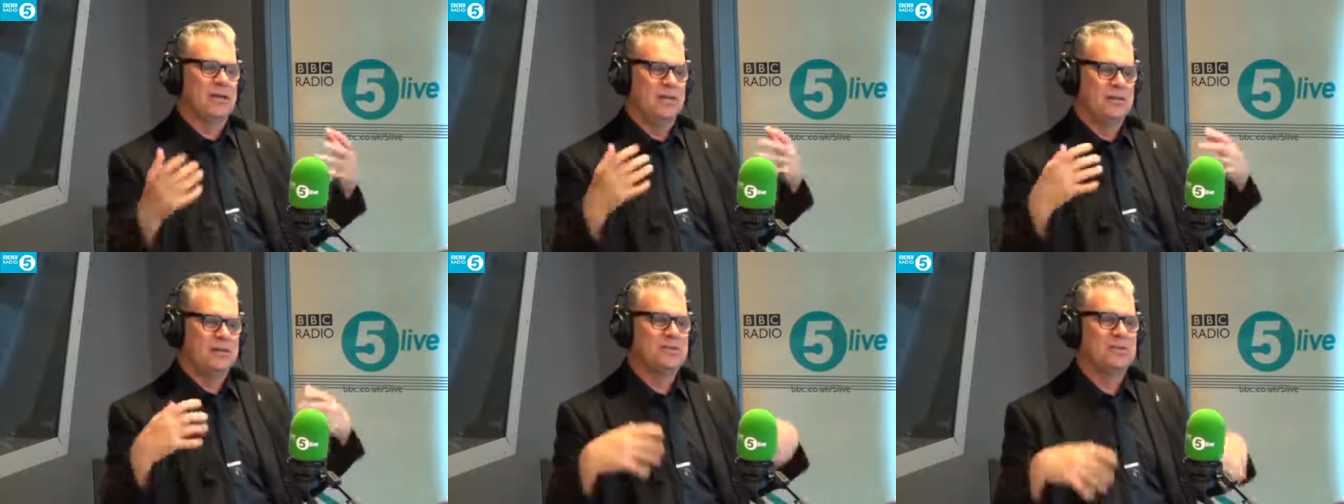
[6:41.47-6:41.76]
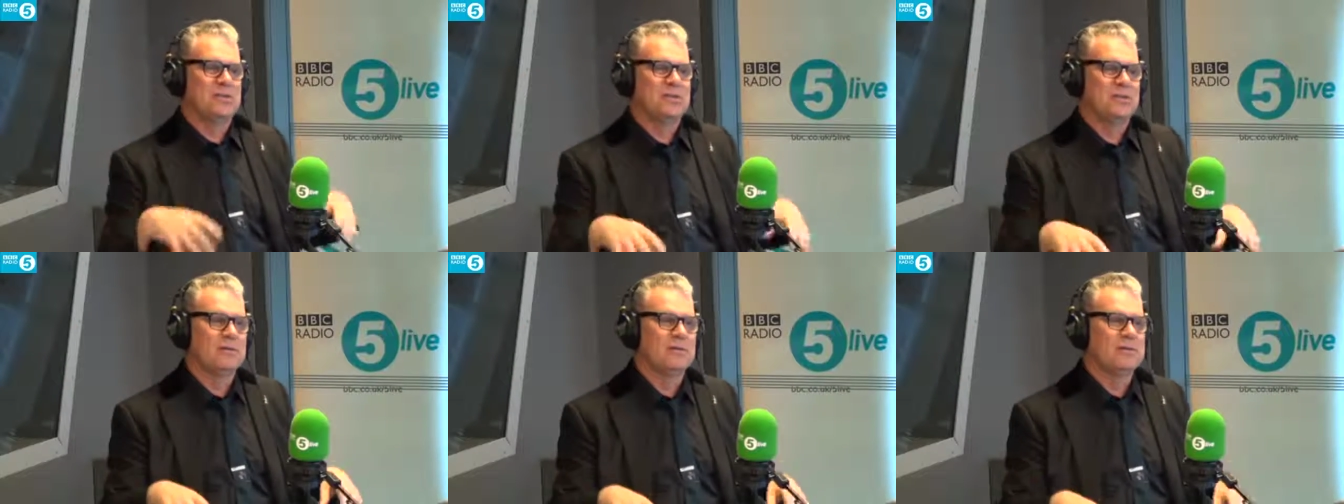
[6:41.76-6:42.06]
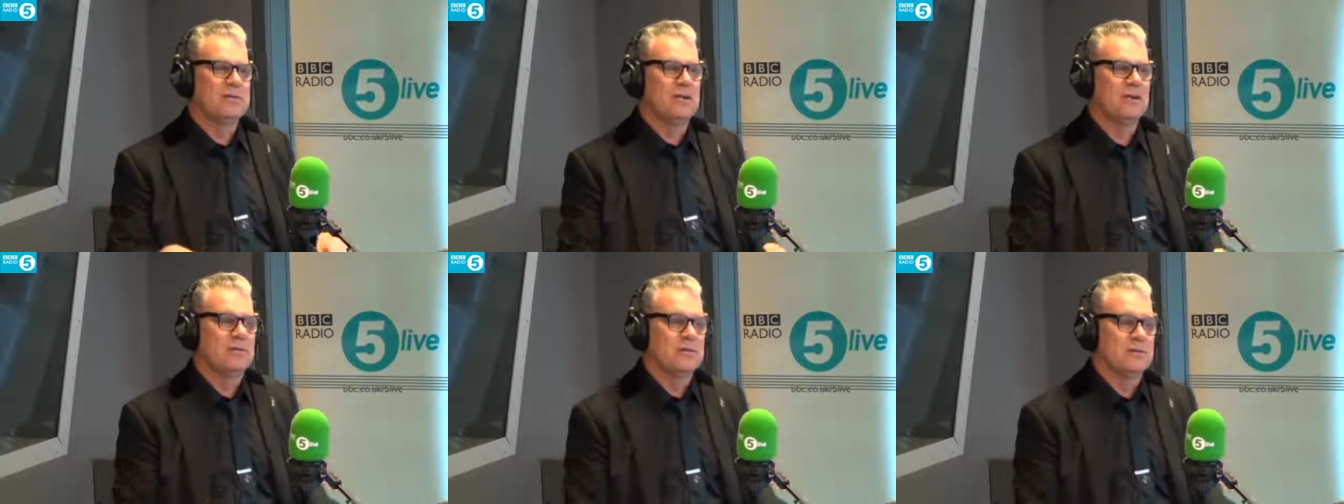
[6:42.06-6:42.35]
internal
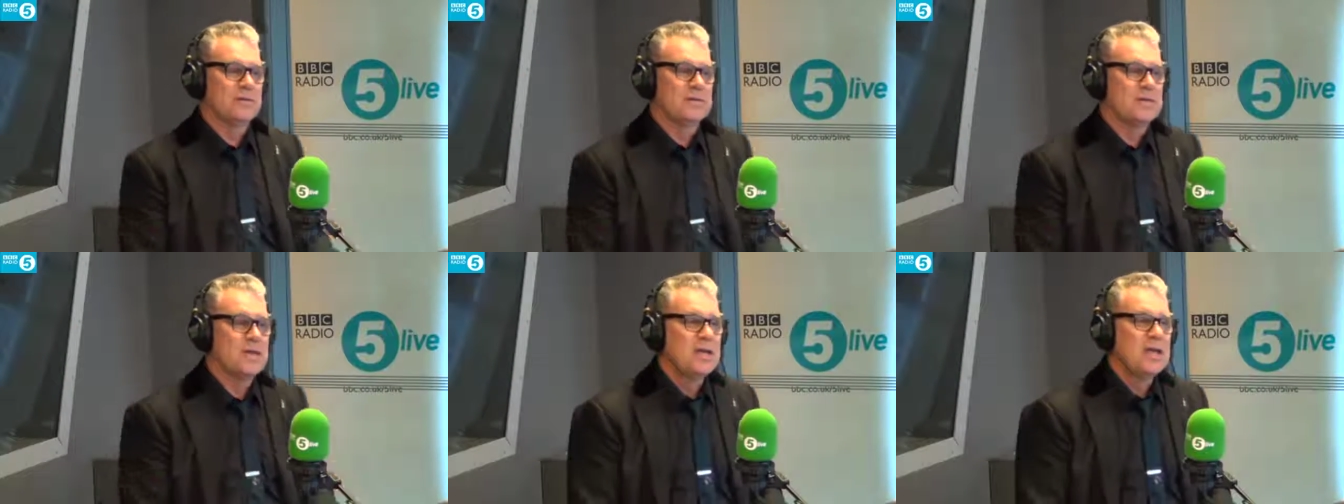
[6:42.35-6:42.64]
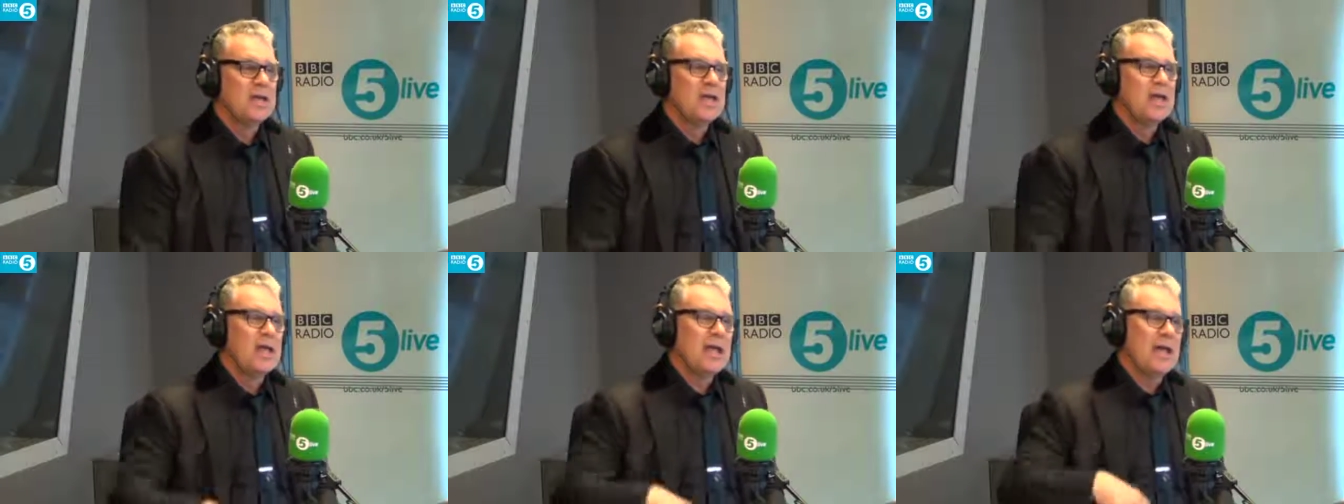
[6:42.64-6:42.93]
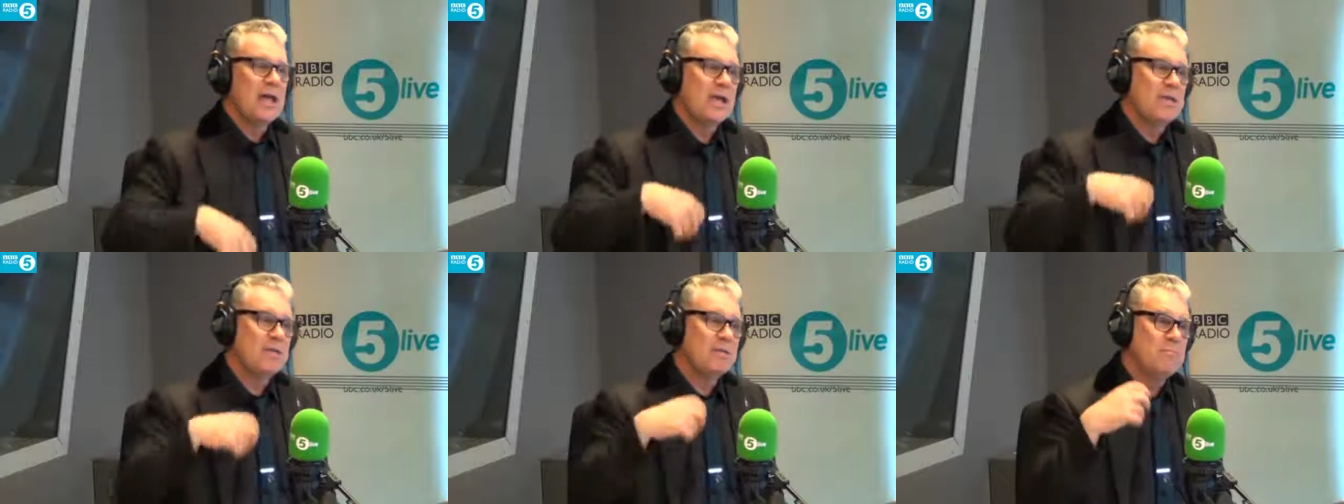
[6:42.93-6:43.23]
darkness.
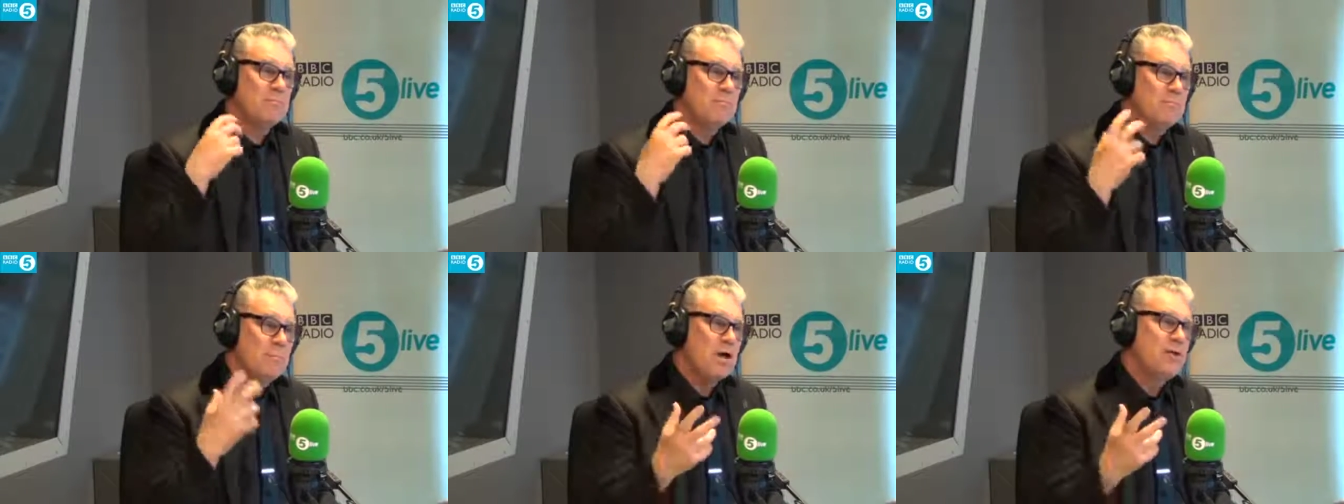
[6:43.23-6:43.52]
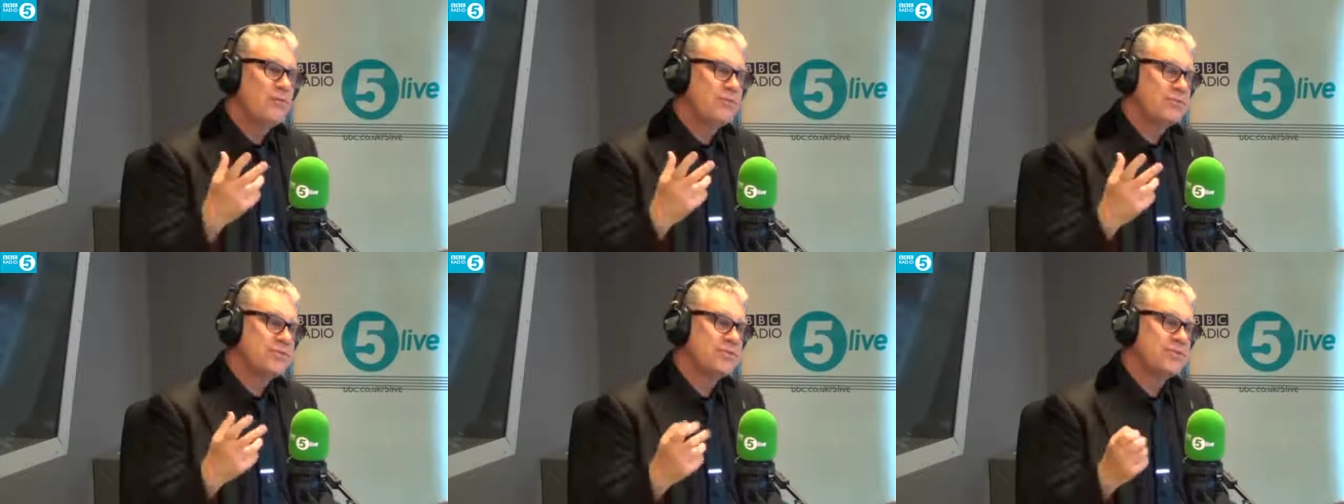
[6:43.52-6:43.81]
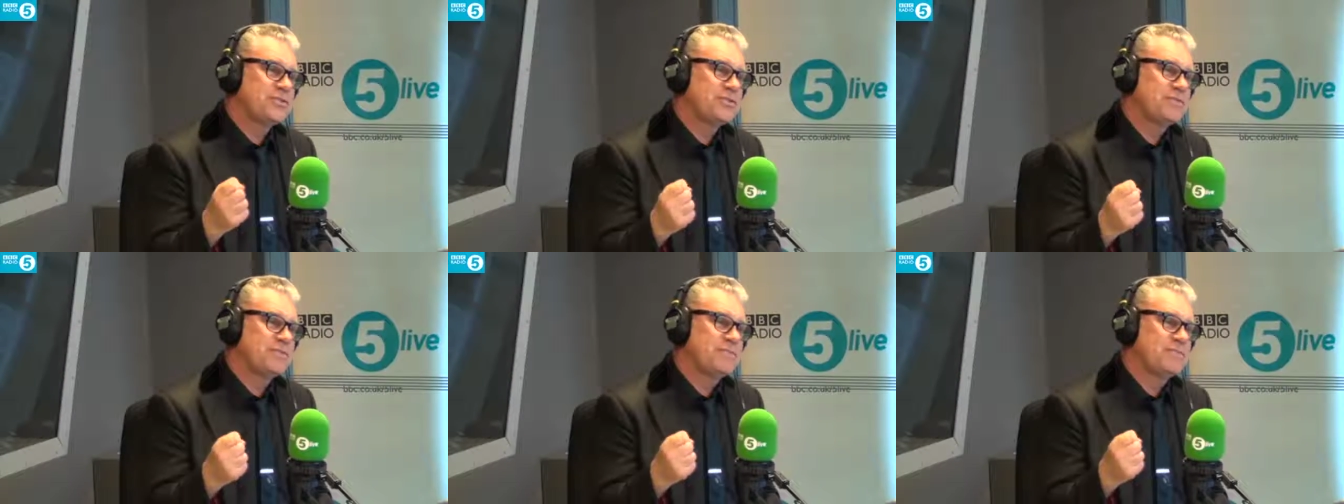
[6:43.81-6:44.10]
And the
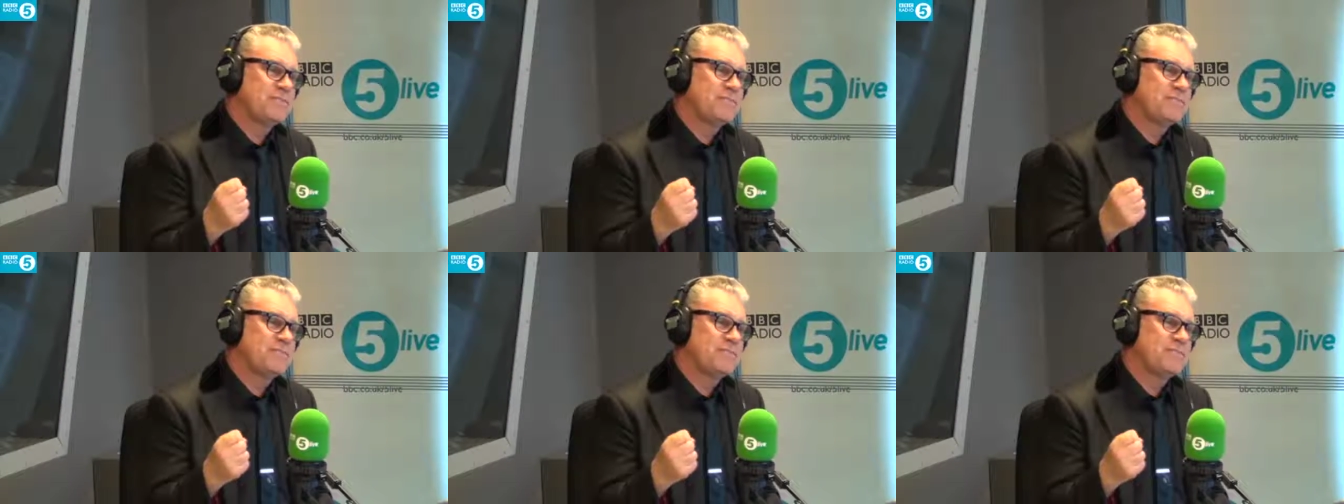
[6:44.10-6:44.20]
most